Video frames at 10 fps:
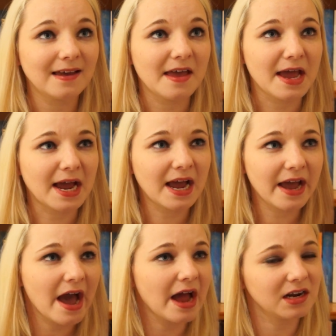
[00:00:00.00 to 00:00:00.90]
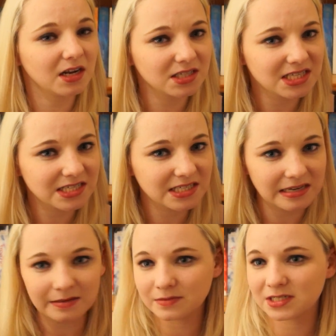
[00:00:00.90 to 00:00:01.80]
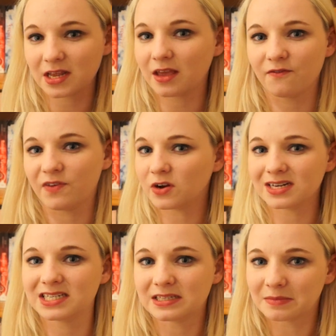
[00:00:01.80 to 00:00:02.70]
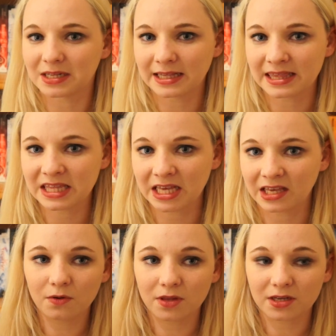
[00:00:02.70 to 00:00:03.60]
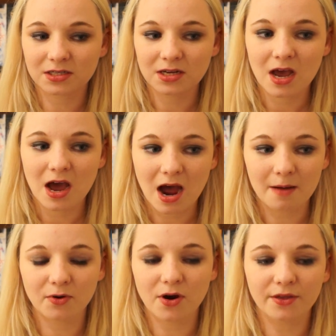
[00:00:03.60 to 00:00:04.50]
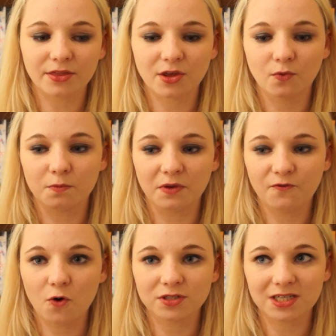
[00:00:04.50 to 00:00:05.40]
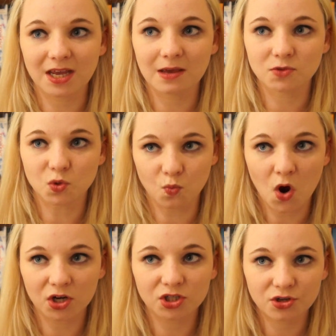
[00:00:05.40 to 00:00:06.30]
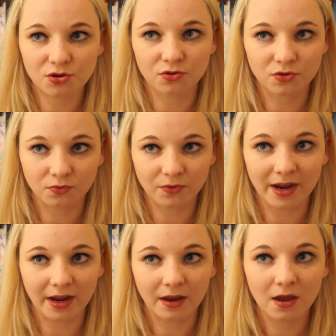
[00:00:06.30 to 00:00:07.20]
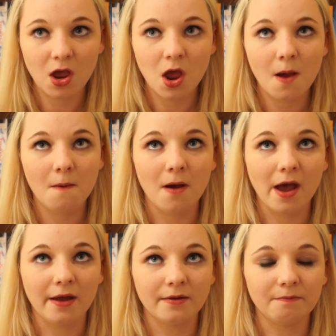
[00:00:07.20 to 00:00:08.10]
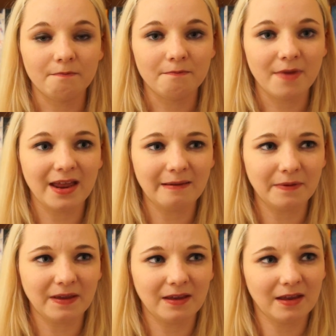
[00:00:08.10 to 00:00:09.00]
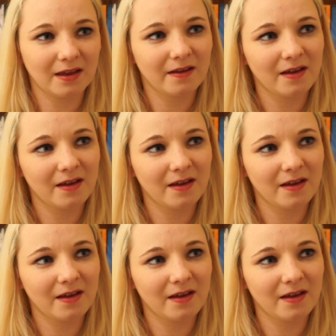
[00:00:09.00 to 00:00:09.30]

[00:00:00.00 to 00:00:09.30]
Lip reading: it kind of seems like a very similar thing. That Amarantha would be forcing him to watch through the ring, and maybe